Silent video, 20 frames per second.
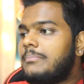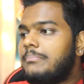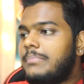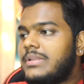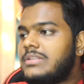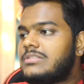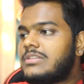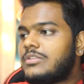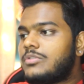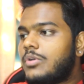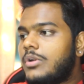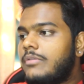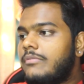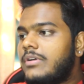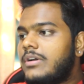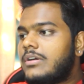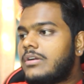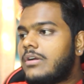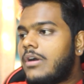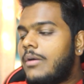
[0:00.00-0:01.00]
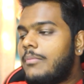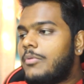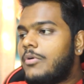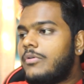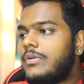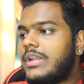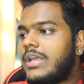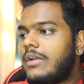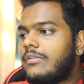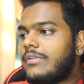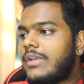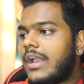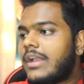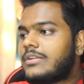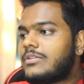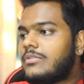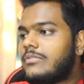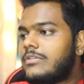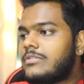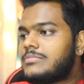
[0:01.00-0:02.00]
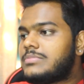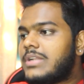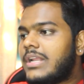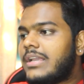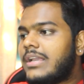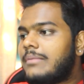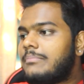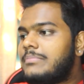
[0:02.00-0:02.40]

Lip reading: Bins and Toliver combo only I react to, and it's like,